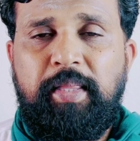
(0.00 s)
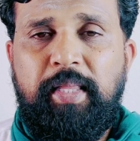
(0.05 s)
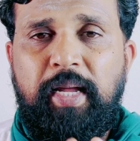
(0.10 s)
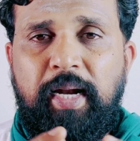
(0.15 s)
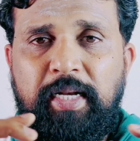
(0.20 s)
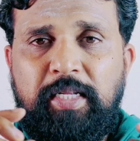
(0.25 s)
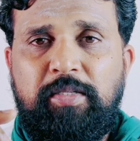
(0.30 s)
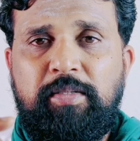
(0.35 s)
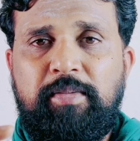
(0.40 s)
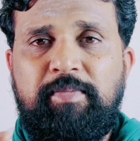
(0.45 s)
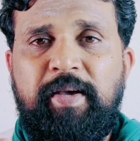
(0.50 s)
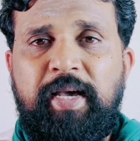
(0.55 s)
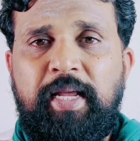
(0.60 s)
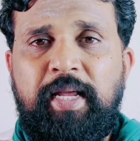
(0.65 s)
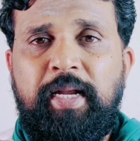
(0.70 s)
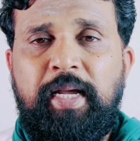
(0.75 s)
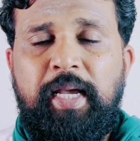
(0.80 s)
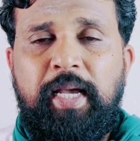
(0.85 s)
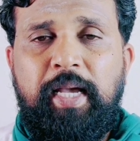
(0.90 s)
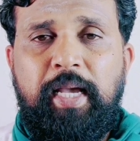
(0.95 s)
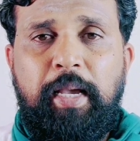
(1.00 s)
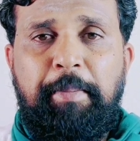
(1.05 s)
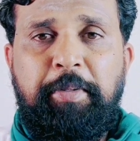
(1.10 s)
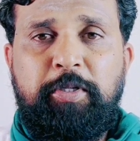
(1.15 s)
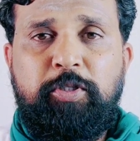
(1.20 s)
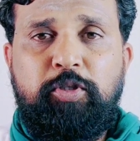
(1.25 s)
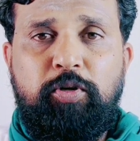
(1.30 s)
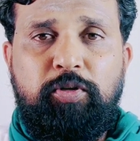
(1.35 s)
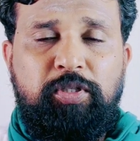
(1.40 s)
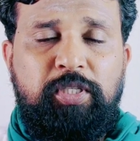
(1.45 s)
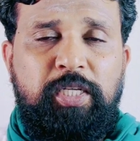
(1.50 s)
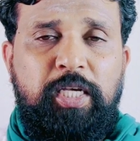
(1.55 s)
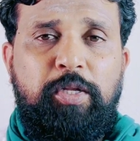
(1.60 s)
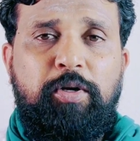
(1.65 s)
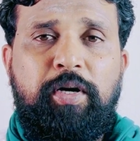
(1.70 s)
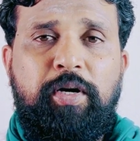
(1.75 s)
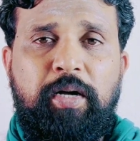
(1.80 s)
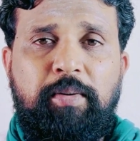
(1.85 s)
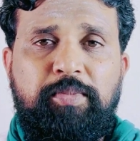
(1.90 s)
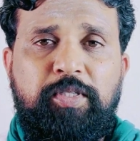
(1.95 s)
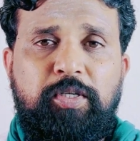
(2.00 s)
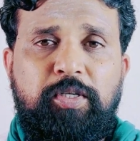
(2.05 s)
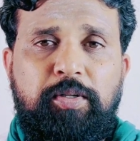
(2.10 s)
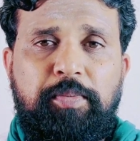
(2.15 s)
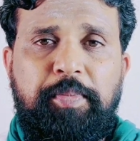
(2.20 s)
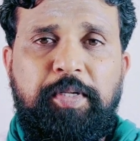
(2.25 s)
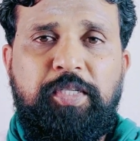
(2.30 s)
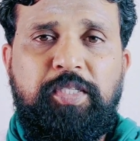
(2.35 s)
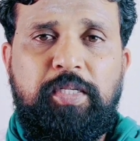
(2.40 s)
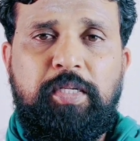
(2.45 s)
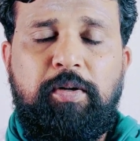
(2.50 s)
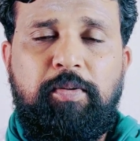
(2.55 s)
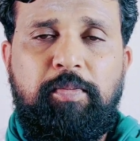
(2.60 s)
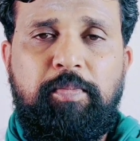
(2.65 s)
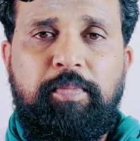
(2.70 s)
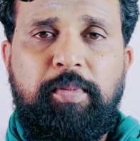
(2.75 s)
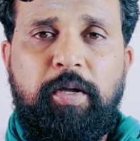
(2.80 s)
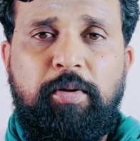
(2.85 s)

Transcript: That is where episode 0 comes into picture now.